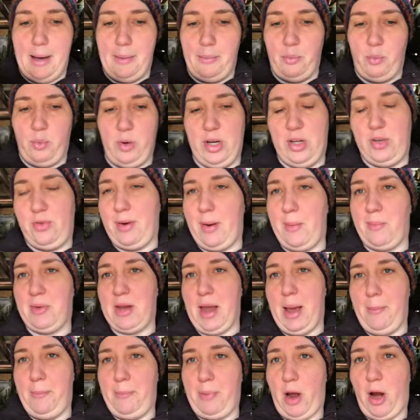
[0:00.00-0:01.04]
We trimmed
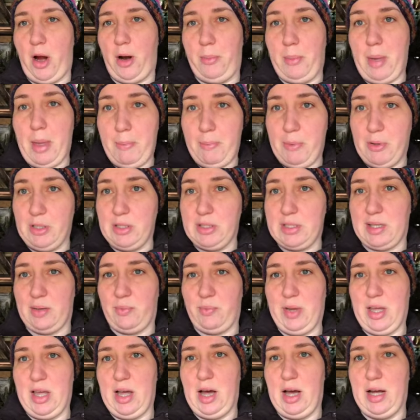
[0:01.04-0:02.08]
up our maples and
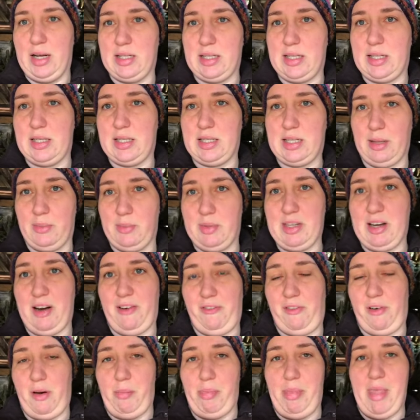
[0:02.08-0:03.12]
we got some stuff
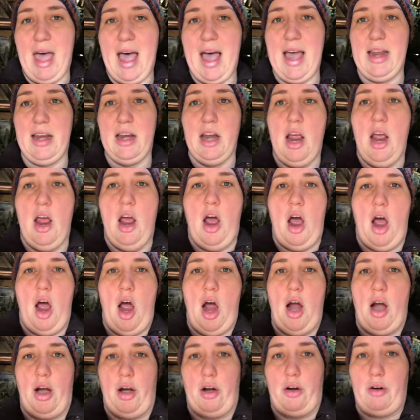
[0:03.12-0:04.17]
from that.
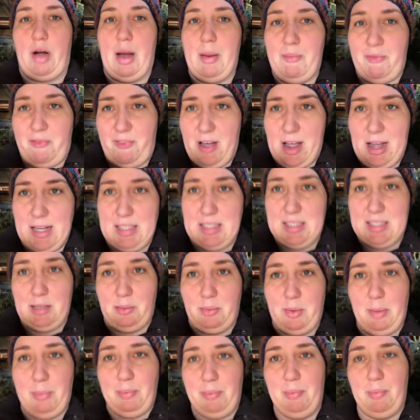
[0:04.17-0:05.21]
Our grapevines that
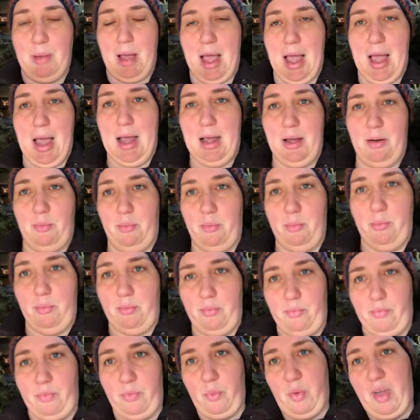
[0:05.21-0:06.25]
we
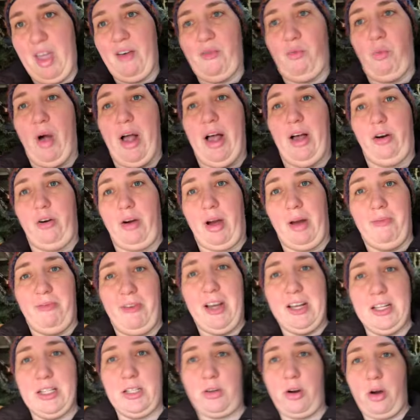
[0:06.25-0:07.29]
have wild
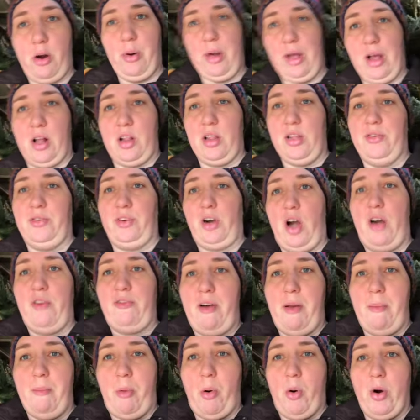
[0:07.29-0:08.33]
grapevines growing all over our
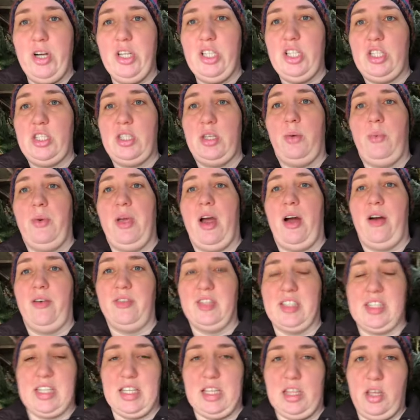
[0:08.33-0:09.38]
front porch, so we
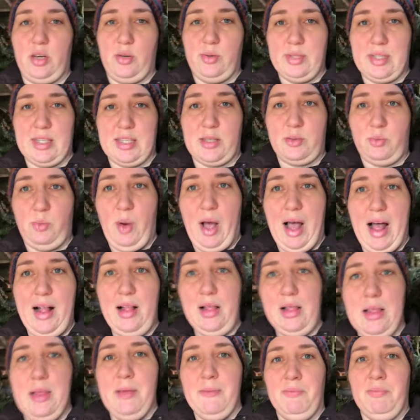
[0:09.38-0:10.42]
harvested those as well.